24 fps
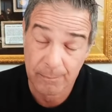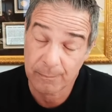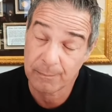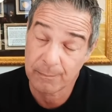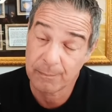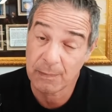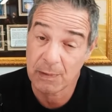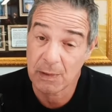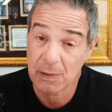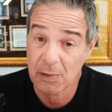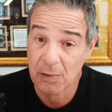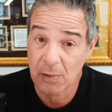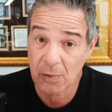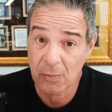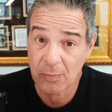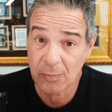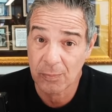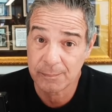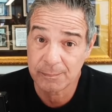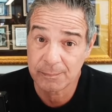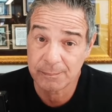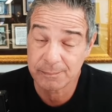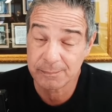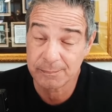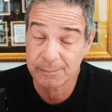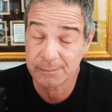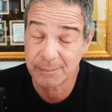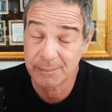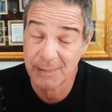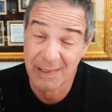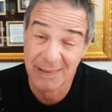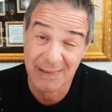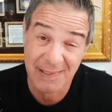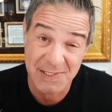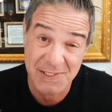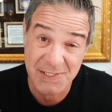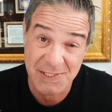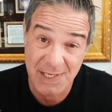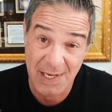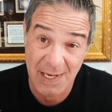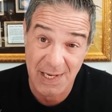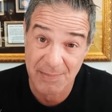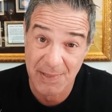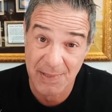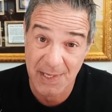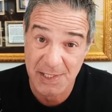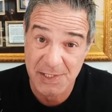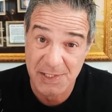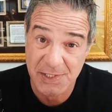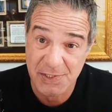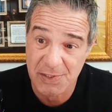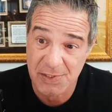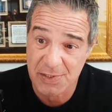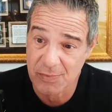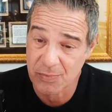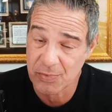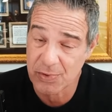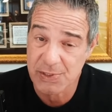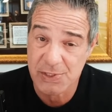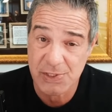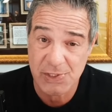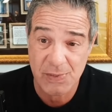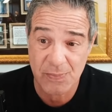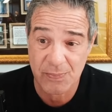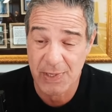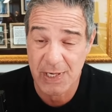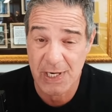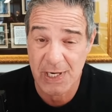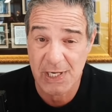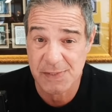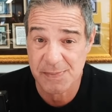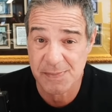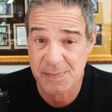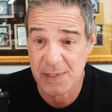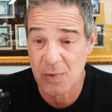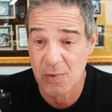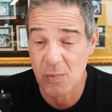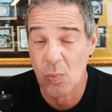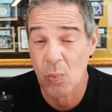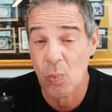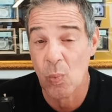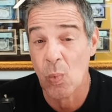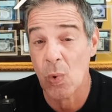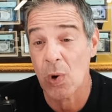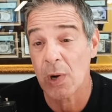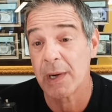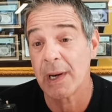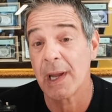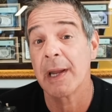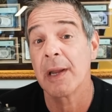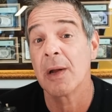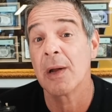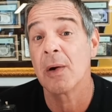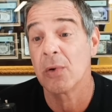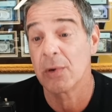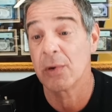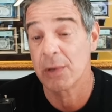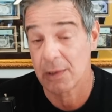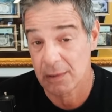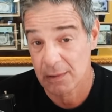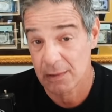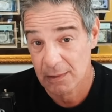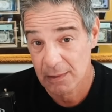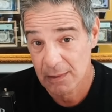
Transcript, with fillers: you know, by this time next year, wouldn't surprise me one iota